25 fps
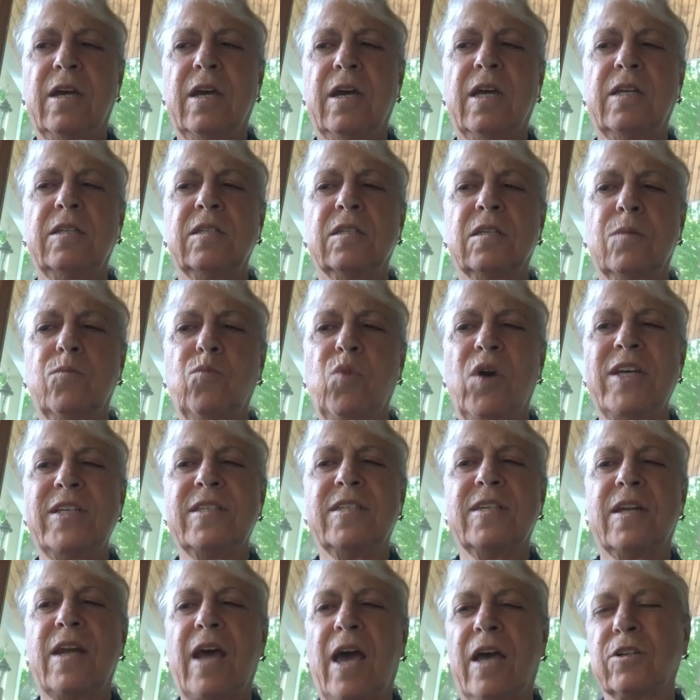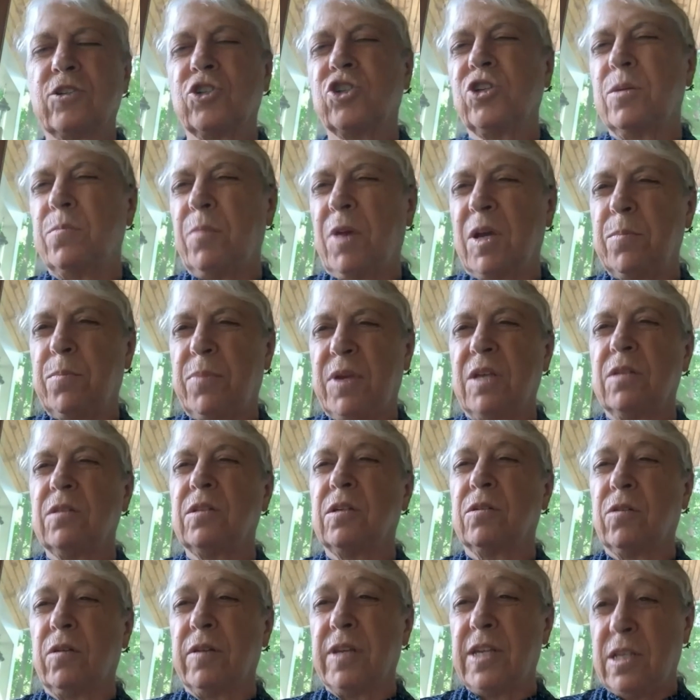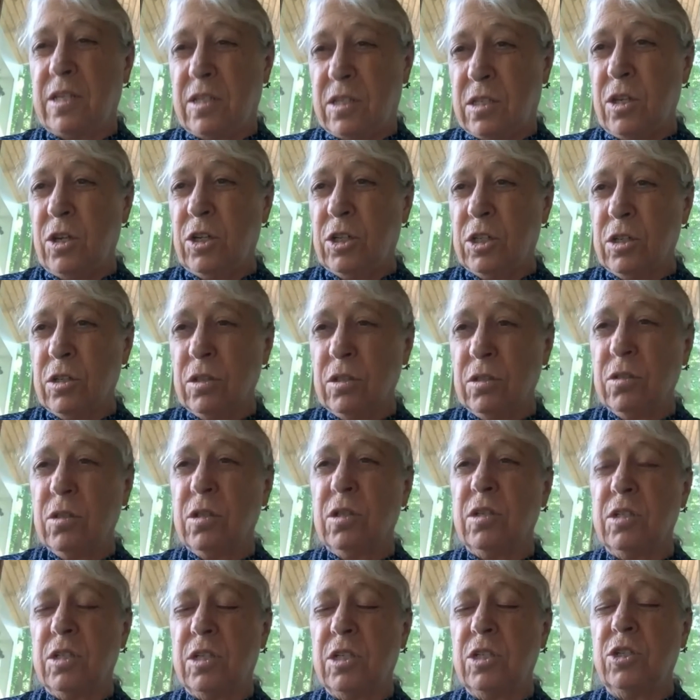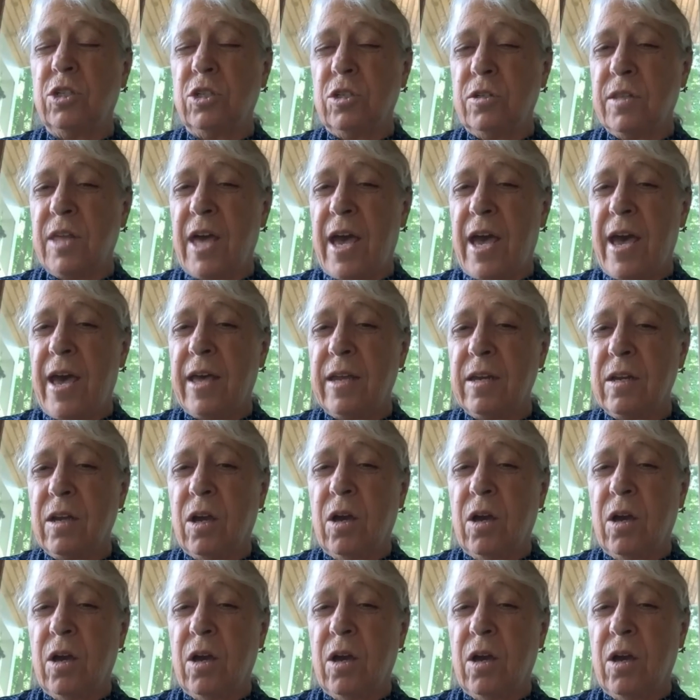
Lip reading: In some ways, it actually might be a little easier to do that.